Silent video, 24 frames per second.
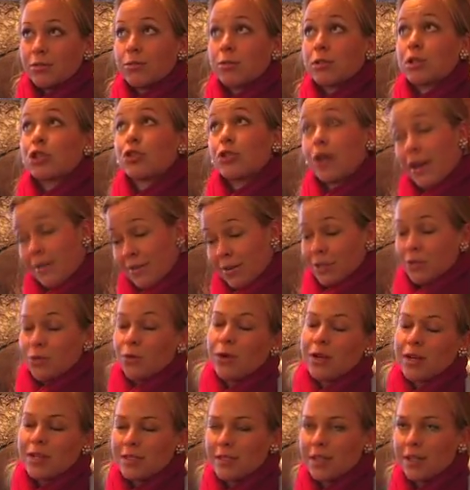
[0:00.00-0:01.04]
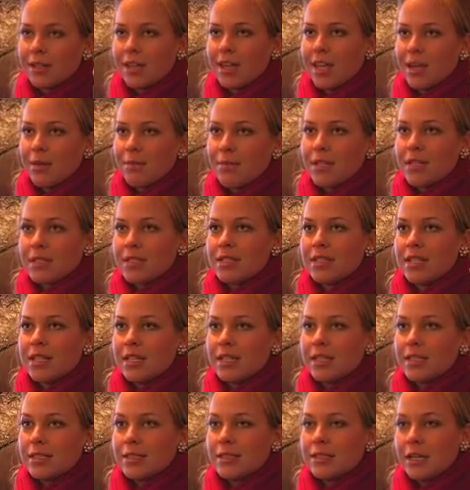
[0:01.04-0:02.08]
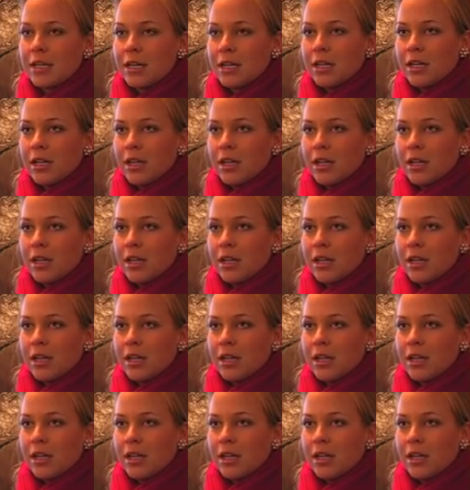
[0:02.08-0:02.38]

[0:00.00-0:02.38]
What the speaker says: we're striving towards on campus is